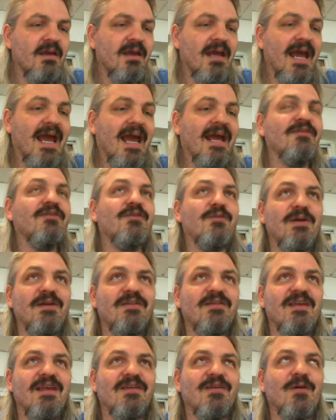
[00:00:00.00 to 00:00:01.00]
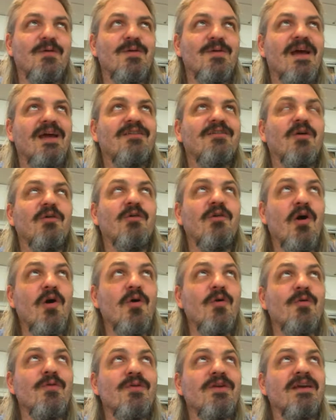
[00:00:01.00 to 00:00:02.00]
And stress, so
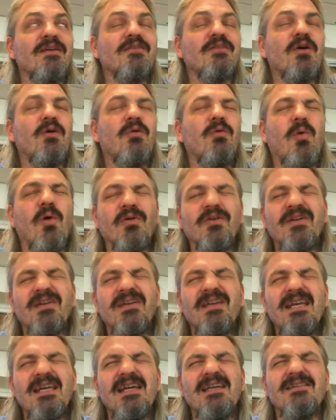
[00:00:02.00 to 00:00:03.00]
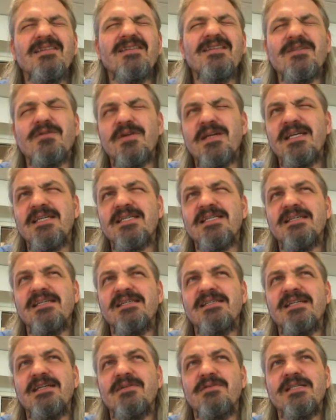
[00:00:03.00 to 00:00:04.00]
load is quantity and stress
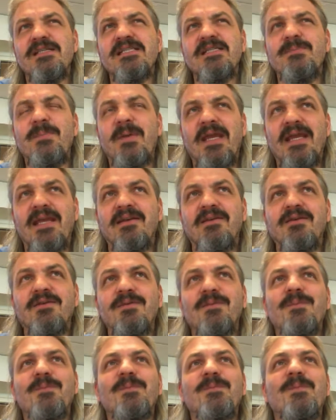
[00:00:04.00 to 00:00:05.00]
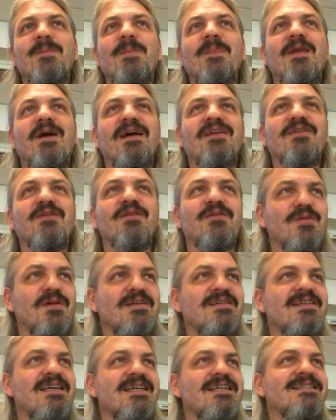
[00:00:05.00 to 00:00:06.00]
is generally speed, right? So
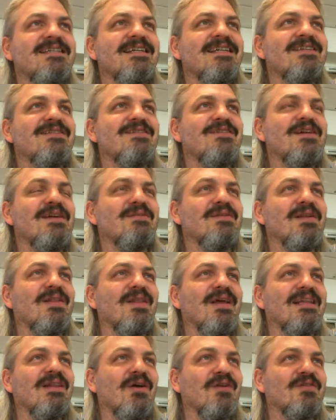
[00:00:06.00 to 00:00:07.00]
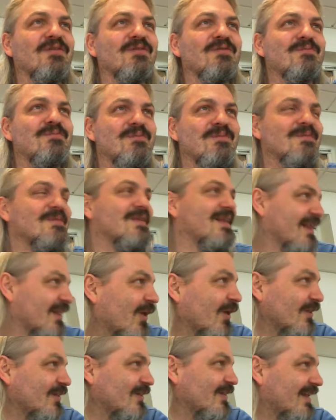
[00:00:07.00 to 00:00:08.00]
stress testing is you give it like lots of
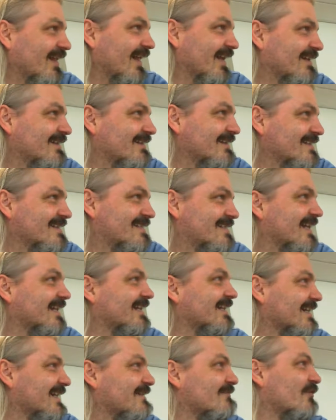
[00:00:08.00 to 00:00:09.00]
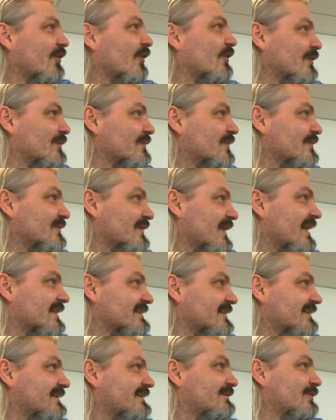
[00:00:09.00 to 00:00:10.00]
suddenly volumes of
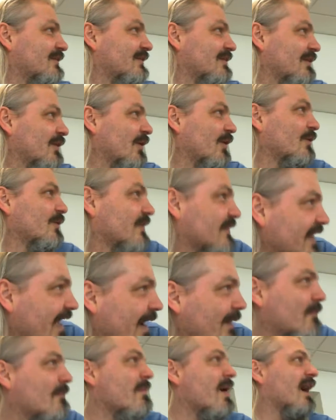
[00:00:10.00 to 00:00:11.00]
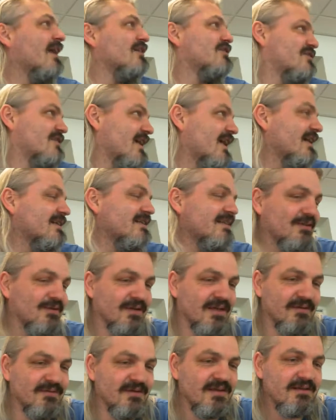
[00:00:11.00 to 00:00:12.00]
data, whereas load is how much data you
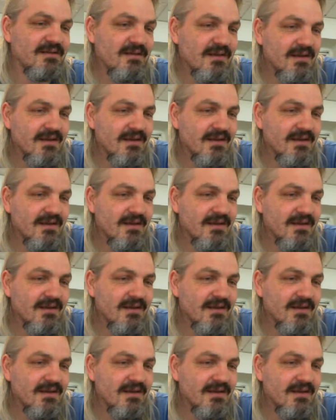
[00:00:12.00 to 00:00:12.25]
give it.